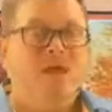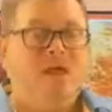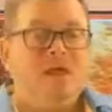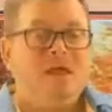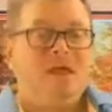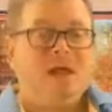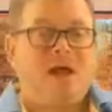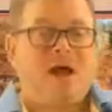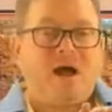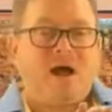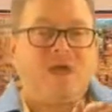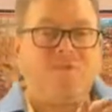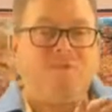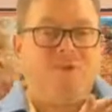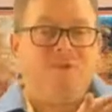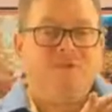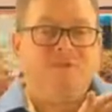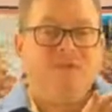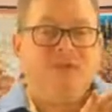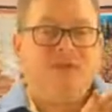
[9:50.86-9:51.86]
I
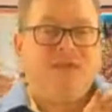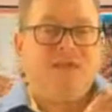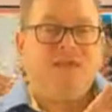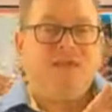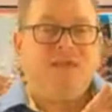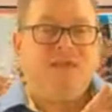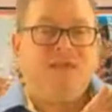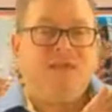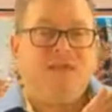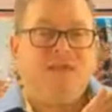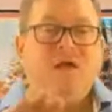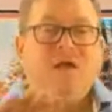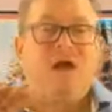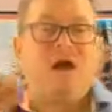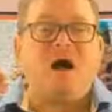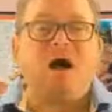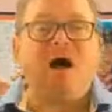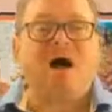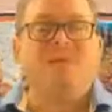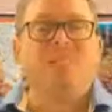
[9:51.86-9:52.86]
was giving
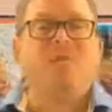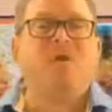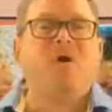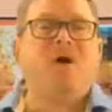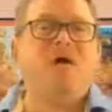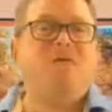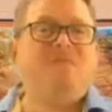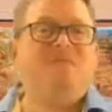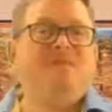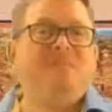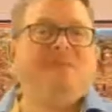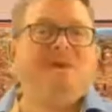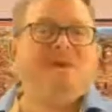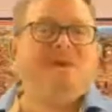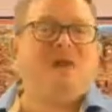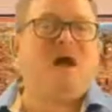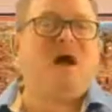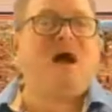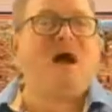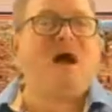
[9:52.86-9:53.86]
high profitability, high